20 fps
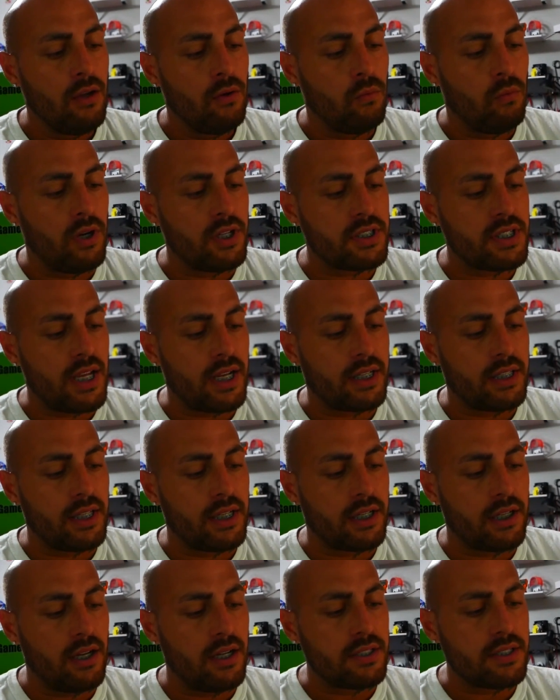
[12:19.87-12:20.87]
Once I
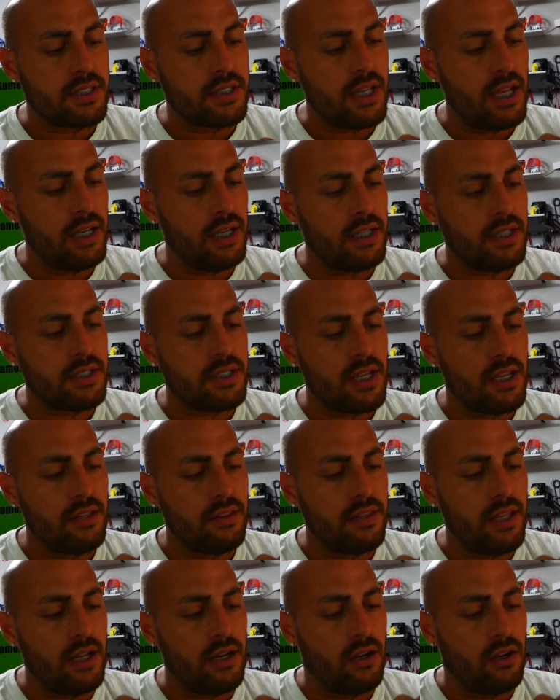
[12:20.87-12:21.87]
click on settings,
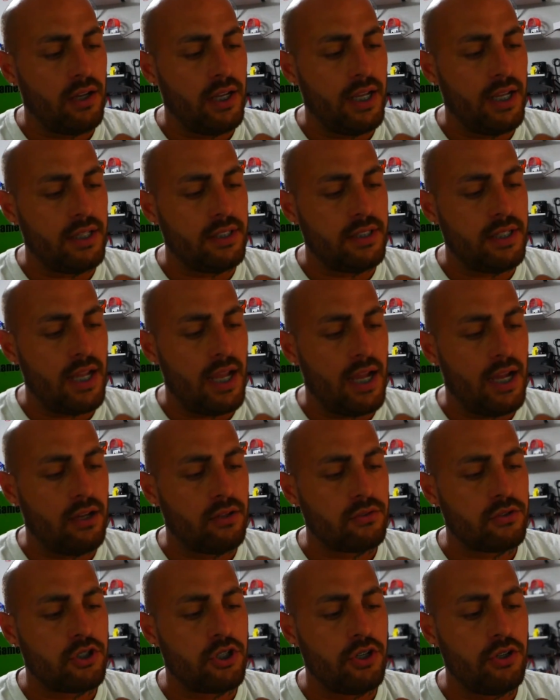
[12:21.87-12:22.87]
then I'll head
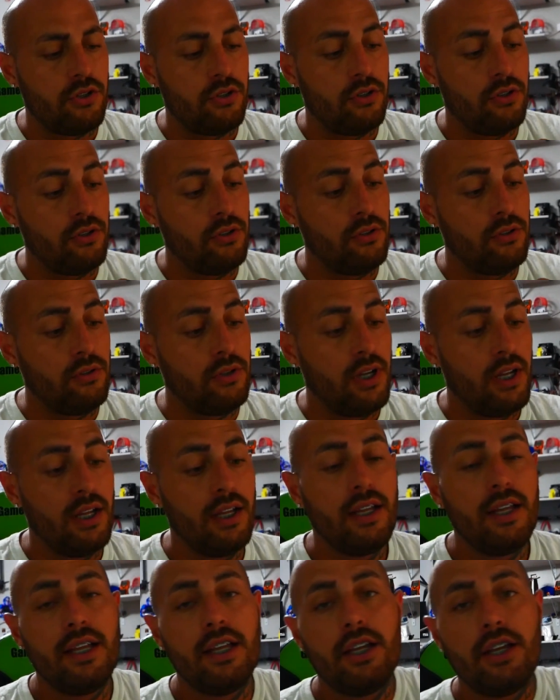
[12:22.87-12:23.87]
down to,
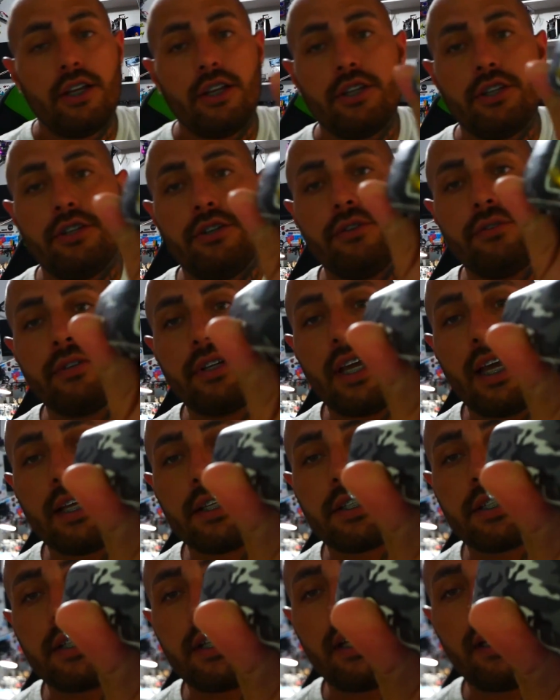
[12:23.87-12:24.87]
you guessed